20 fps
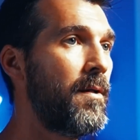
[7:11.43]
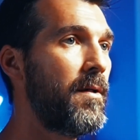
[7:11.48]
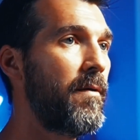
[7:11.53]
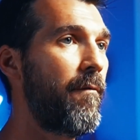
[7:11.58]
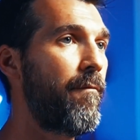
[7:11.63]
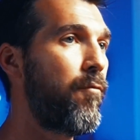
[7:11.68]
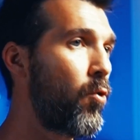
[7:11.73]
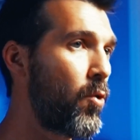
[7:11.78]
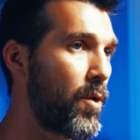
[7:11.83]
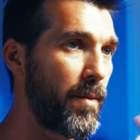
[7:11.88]

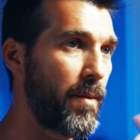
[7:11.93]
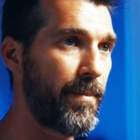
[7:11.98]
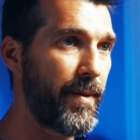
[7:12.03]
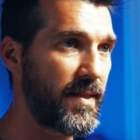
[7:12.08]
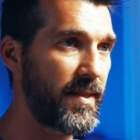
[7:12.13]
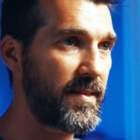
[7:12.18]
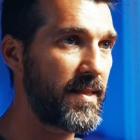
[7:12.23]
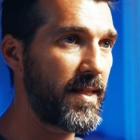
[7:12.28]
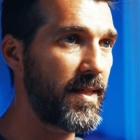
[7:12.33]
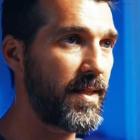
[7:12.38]
for the
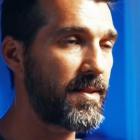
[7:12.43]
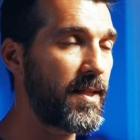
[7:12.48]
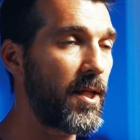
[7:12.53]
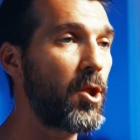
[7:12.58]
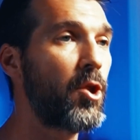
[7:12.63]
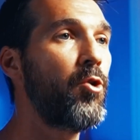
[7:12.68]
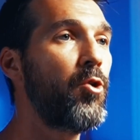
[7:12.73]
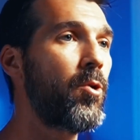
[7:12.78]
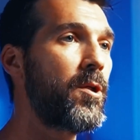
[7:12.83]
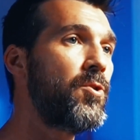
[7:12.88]
business.
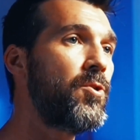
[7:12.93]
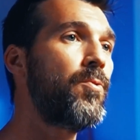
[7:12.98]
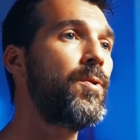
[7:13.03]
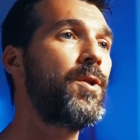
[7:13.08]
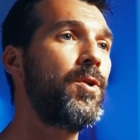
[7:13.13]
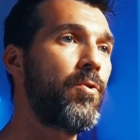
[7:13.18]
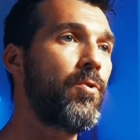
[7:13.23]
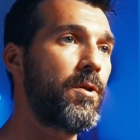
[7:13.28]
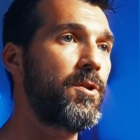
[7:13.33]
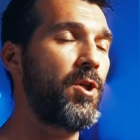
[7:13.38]
You're
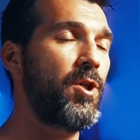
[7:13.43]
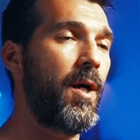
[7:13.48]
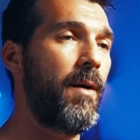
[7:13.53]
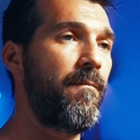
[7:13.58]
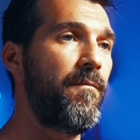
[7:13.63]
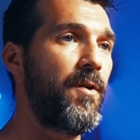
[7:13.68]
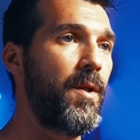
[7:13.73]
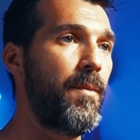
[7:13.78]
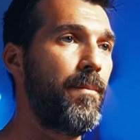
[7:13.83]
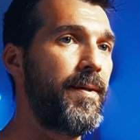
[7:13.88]
doing your
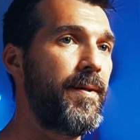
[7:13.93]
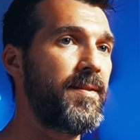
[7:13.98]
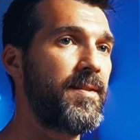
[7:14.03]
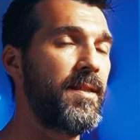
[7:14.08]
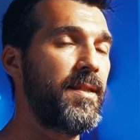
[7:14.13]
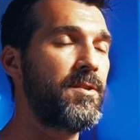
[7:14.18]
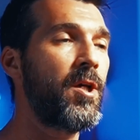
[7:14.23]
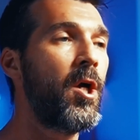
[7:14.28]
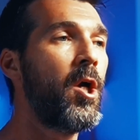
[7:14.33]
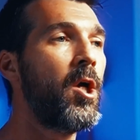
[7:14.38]
job for the
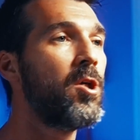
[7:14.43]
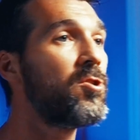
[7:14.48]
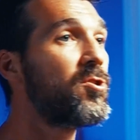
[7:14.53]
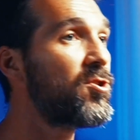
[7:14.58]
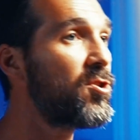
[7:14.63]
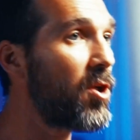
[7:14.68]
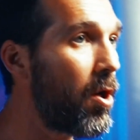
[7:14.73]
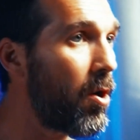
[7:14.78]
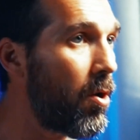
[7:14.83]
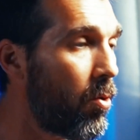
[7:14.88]
business.
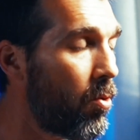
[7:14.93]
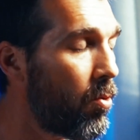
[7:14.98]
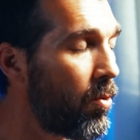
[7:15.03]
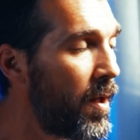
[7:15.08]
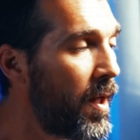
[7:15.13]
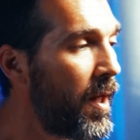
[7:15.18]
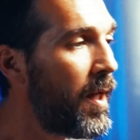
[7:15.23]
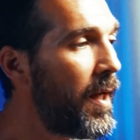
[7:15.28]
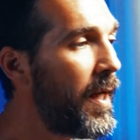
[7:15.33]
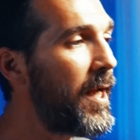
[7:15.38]

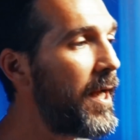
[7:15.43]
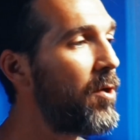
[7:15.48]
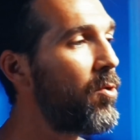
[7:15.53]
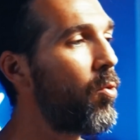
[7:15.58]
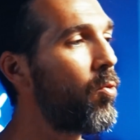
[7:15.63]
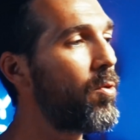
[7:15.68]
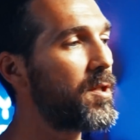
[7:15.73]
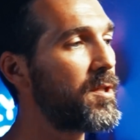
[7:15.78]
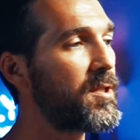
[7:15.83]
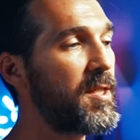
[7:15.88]
So in
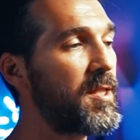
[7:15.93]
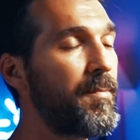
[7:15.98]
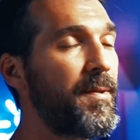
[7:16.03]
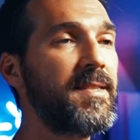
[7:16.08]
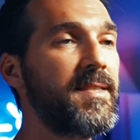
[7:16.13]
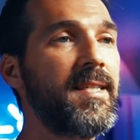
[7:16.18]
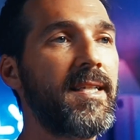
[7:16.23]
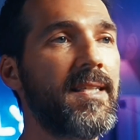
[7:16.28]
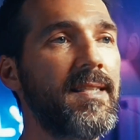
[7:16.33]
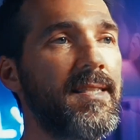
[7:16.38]
order to
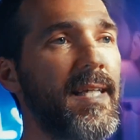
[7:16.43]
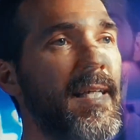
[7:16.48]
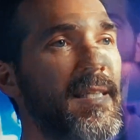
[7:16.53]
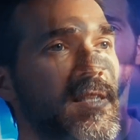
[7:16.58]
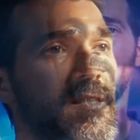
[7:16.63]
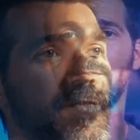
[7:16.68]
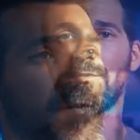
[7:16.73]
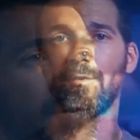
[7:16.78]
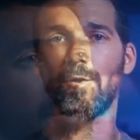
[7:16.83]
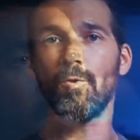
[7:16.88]
be
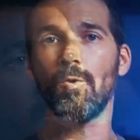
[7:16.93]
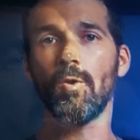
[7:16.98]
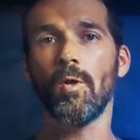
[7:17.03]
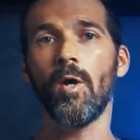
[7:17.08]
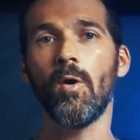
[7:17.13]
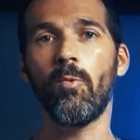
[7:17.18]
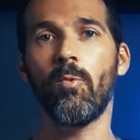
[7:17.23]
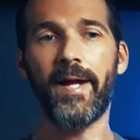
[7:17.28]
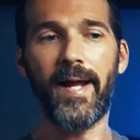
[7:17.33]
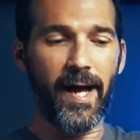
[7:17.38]
successful,
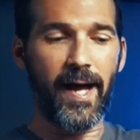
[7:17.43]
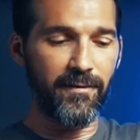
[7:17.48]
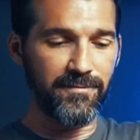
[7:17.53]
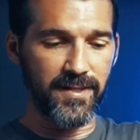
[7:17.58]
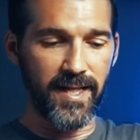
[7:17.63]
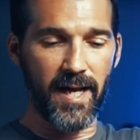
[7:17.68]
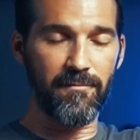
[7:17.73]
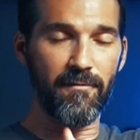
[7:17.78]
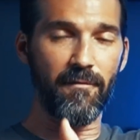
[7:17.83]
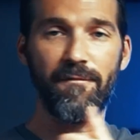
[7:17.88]
we have
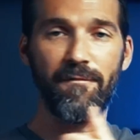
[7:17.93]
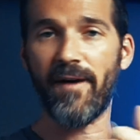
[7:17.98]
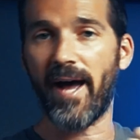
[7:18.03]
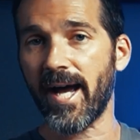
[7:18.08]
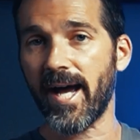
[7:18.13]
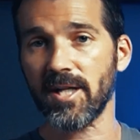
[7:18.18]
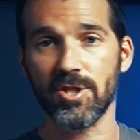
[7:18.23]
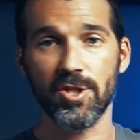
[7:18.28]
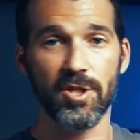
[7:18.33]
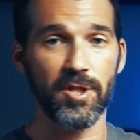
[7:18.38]
to have a
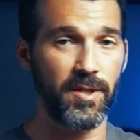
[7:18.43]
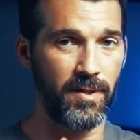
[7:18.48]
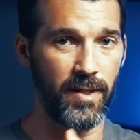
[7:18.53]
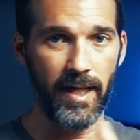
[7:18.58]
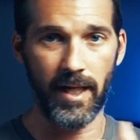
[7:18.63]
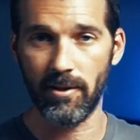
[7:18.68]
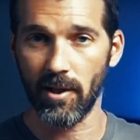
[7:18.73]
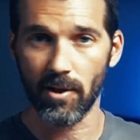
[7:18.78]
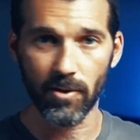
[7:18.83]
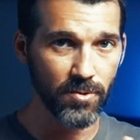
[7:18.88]
faction,
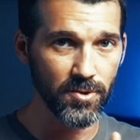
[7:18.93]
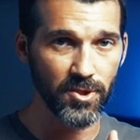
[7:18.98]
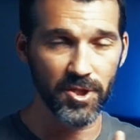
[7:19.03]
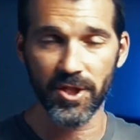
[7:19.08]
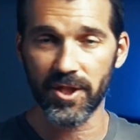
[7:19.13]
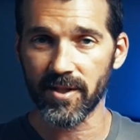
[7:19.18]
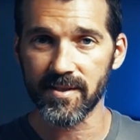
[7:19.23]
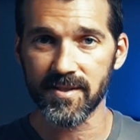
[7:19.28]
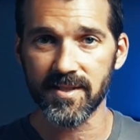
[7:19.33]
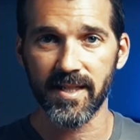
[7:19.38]
hello
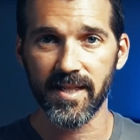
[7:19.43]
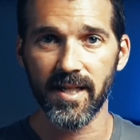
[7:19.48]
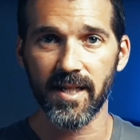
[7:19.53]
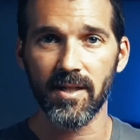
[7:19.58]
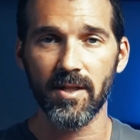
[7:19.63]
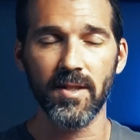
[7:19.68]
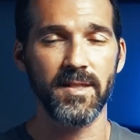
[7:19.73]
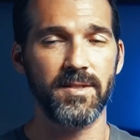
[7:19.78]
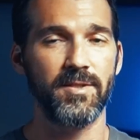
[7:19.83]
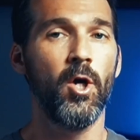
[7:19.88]
G R C
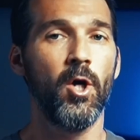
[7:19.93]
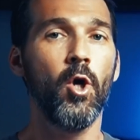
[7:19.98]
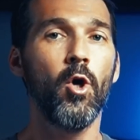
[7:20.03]
analysts,